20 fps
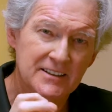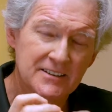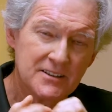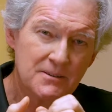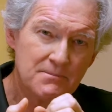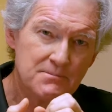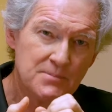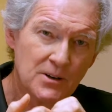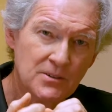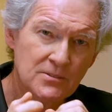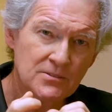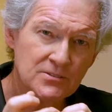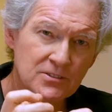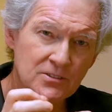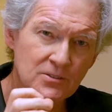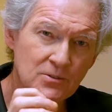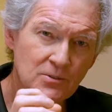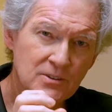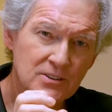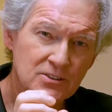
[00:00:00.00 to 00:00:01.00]
the bones
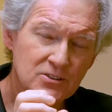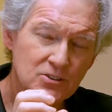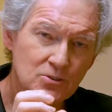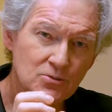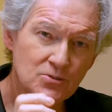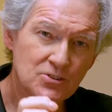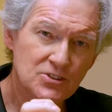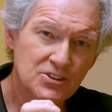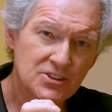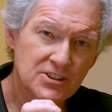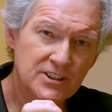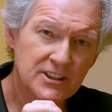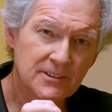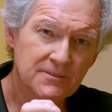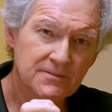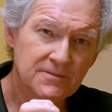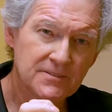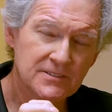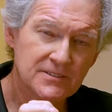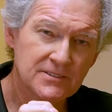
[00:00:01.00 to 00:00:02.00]
are going to
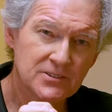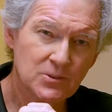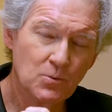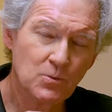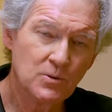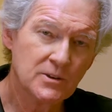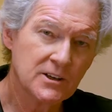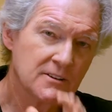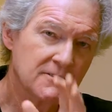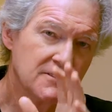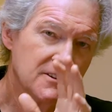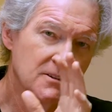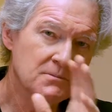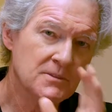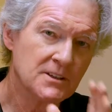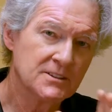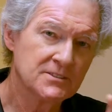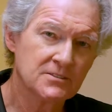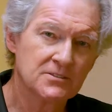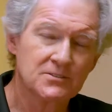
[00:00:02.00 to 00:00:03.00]
shift to wherever the
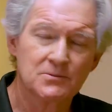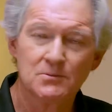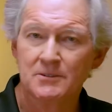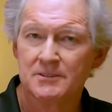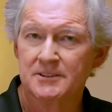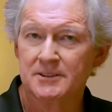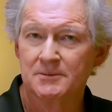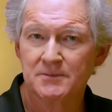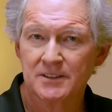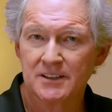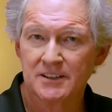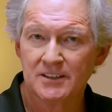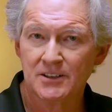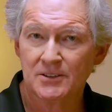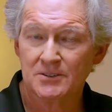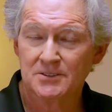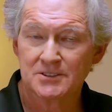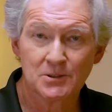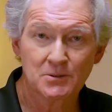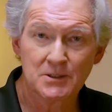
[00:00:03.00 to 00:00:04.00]
muscles want them to
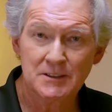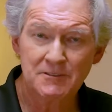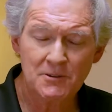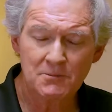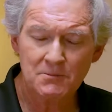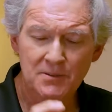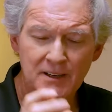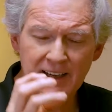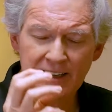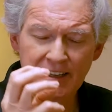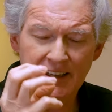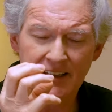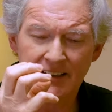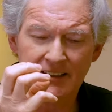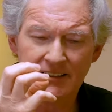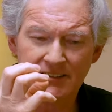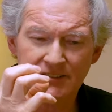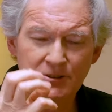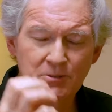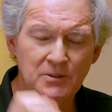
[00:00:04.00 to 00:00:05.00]
go. So even by
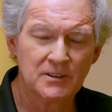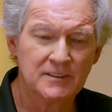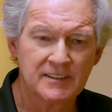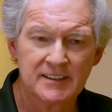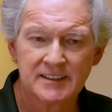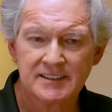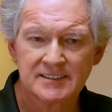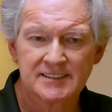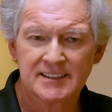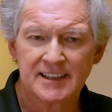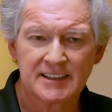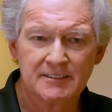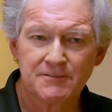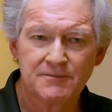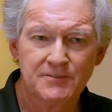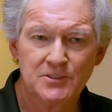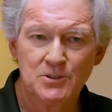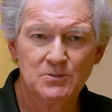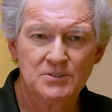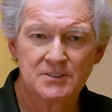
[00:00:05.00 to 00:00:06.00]
doing things like
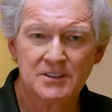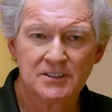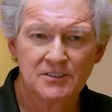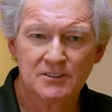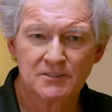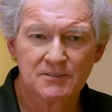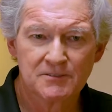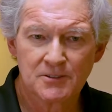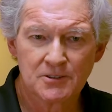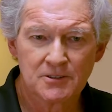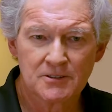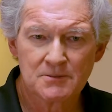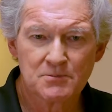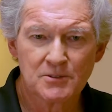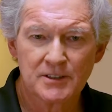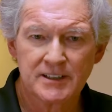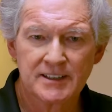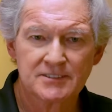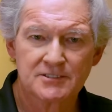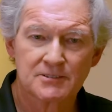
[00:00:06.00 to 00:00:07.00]
fusing your
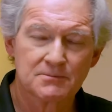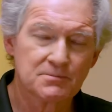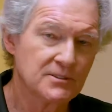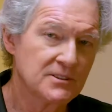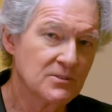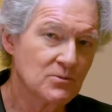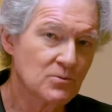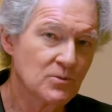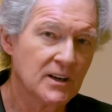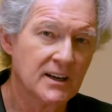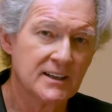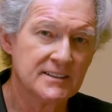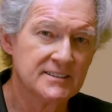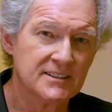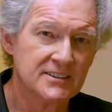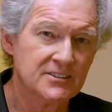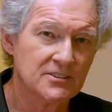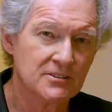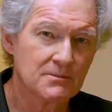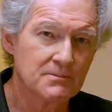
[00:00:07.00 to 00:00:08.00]
vertebrae or putting rods
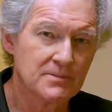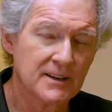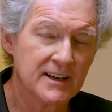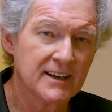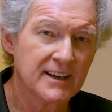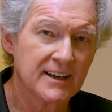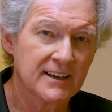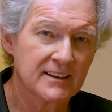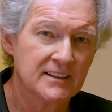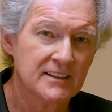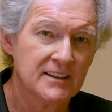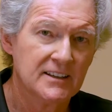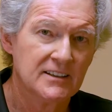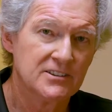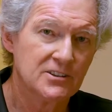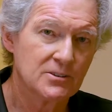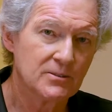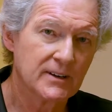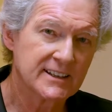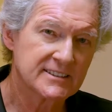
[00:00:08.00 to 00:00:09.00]
in your back,
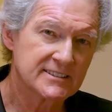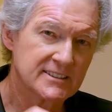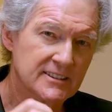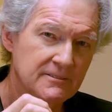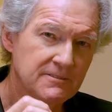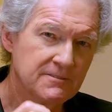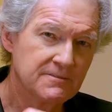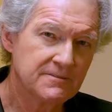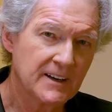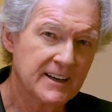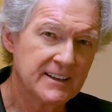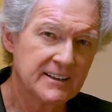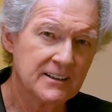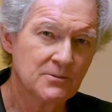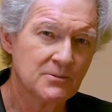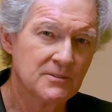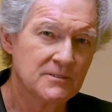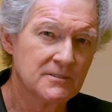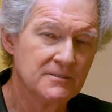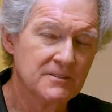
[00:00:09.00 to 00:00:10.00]
you're actually
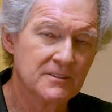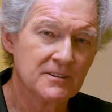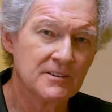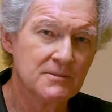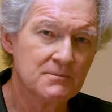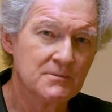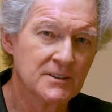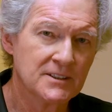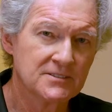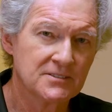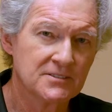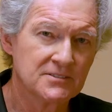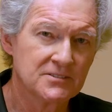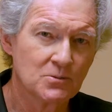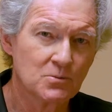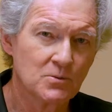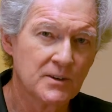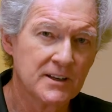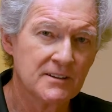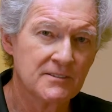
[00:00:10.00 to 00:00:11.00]
fighting with the very muscles
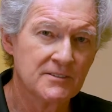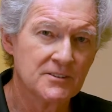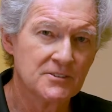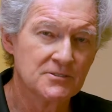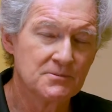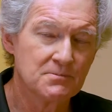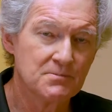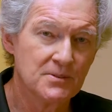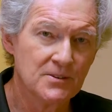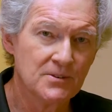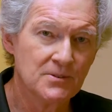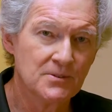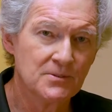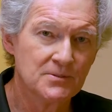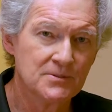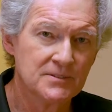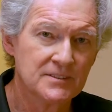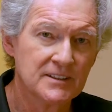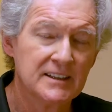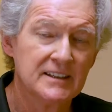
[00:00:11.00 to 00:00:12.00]
around those
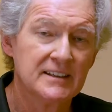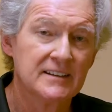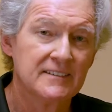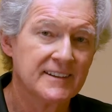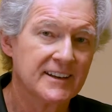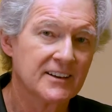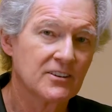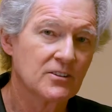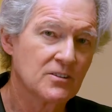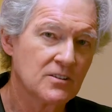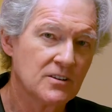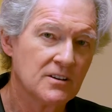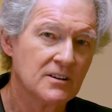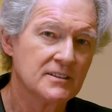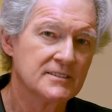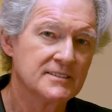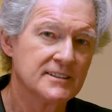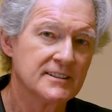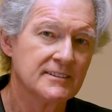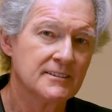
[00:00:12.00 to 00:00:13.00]
bones that are
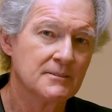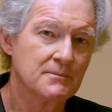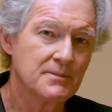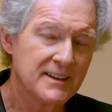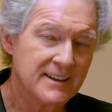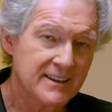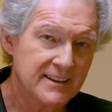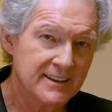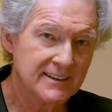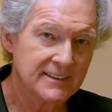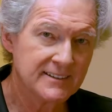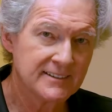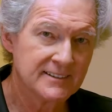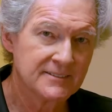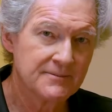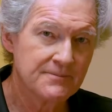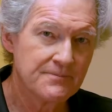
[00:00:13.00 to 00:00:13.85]
causing the pain.